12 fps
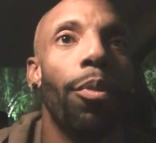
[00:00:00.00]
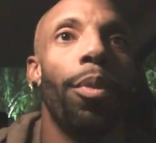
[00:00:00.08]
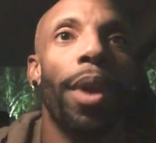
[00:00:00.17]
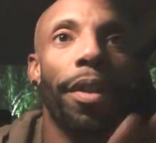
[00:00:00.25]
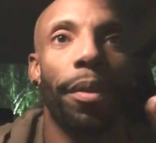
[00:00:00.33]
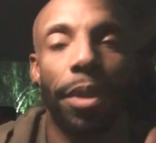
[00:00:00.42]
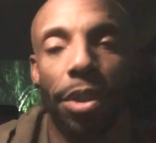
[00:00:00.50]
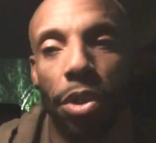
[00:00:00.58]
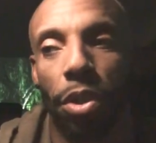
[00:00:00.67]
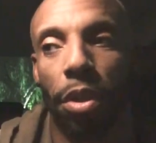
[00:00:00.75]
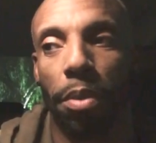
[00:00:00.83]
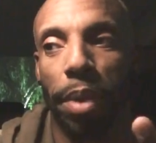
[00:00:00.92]
Whether it's
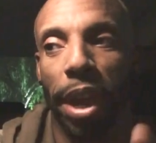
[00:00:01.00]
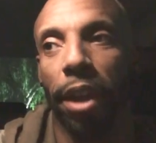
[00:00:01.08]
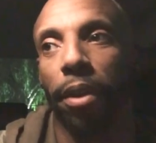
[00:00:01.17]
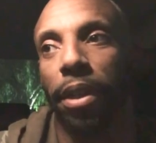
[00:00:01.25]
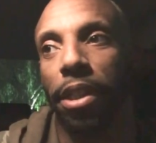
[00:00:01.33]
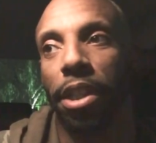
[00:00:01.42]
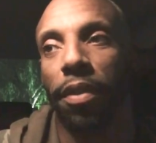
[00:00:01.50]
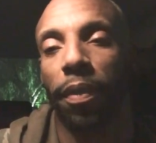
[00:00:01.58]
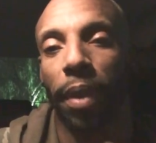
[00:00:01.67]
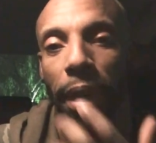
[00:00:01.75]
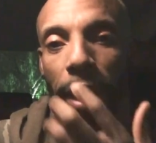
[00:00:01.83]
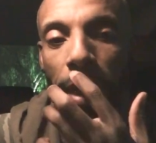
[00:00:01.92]
good or bad or
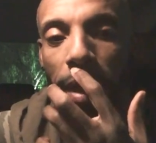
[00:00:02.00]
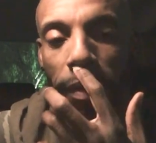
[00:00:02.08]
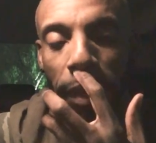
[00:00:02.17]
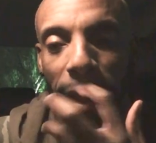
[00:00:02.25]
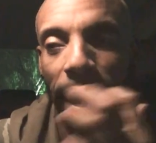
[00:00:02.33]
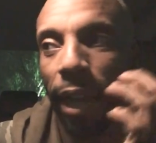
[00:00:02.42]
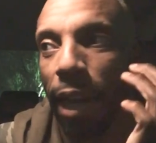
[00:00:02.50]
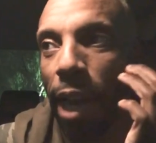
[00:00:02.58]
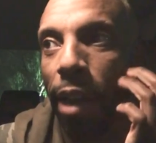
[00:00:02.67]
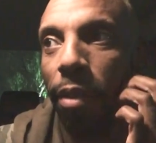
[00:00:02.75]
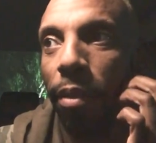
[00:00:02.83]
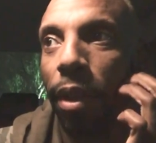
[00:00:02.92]
indifferent, of the light,
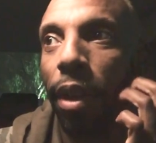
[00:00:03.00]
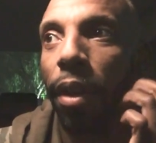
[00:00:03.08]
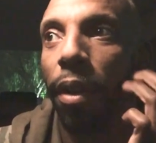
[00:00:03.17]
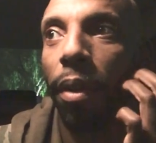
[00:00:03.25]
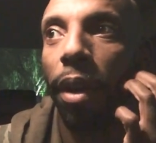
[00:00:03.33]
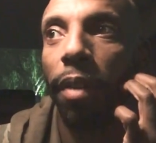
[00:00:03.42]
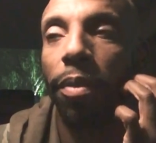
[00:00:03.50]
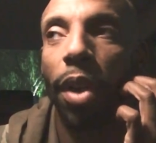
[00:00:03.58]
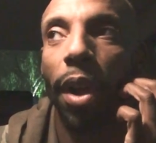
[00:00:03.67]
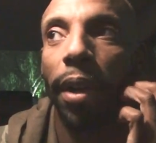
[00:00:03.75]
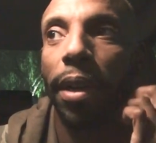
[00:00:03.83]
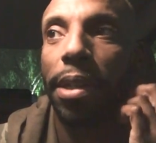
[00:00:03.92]
I don't know, of
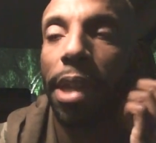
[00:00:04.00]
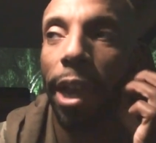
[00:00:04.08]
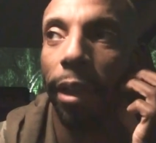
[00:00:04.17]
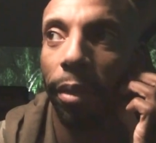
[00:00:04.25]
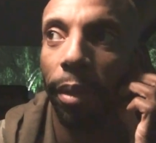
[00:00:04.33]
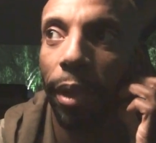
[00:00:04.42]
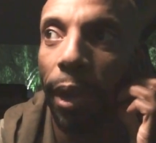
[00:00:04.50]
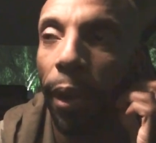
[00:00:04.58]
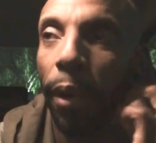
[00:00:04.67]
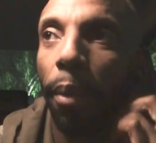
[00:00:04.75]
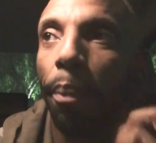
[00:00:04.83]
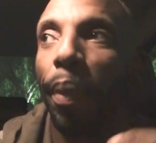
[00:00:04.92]
darkness, I don't know.